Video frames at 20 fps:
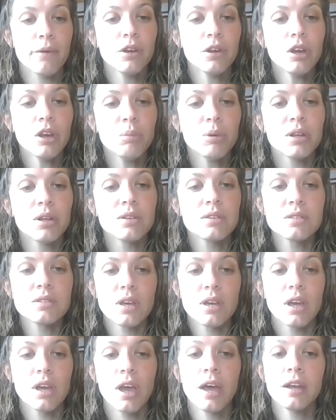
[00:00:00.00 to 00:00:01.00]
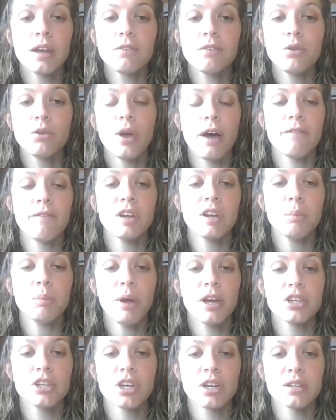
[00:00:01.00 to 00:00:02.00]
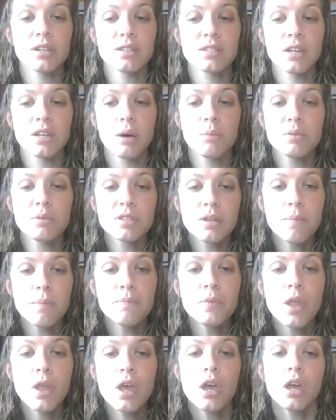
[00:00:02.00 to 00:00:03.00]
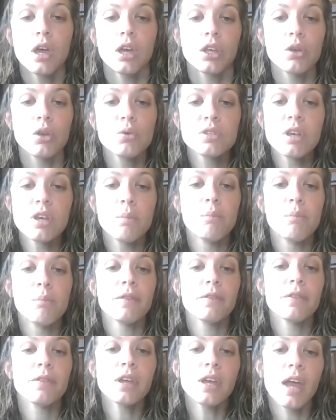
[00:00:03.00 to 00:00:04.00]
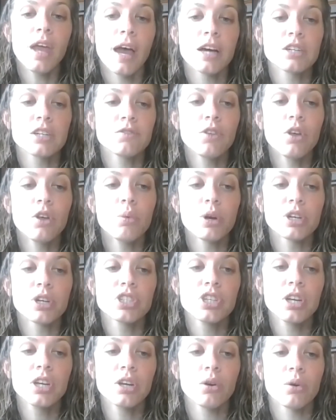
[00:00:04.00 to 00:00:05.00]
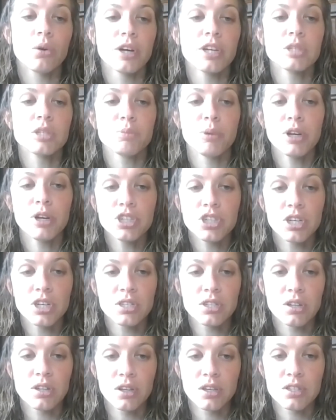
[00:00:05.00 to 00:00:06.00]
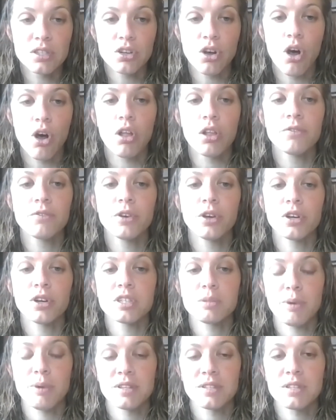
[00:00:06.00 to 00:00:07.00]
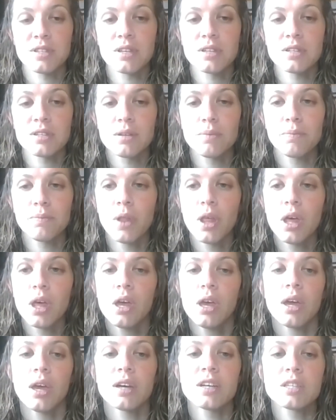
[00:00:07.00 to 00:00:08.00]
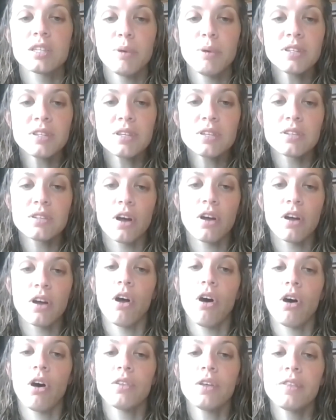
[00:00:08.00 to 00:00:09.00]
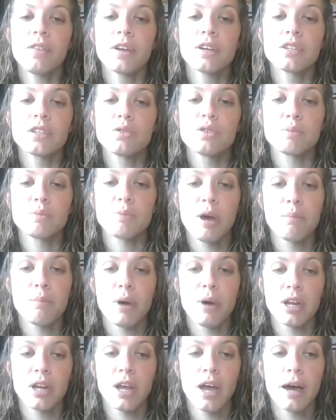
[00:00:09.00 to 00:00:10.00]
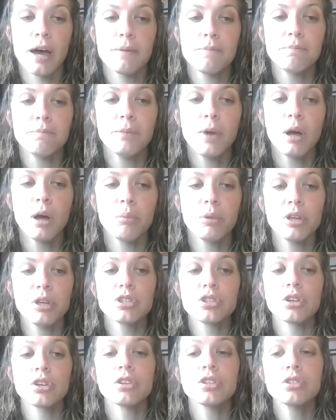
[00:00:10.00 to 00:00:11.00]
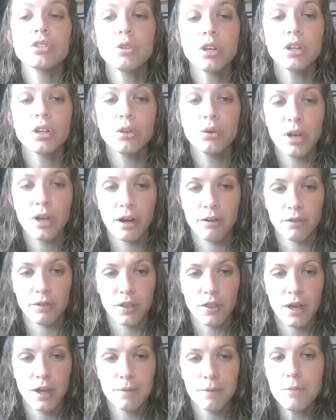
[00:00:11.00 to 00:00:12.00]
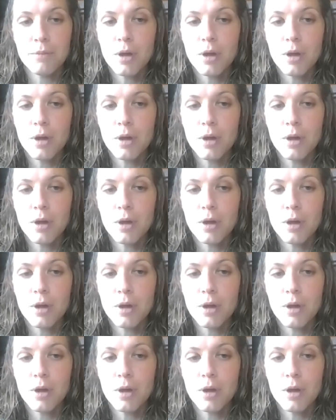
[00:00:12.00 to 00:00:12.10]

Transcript: your bills and if you have any paycheck stubs. Use a monthly cash flow worksheet or a spreadsheet to list all of your expenses. Expenses are all the things you spend money on. Be sure to include everything.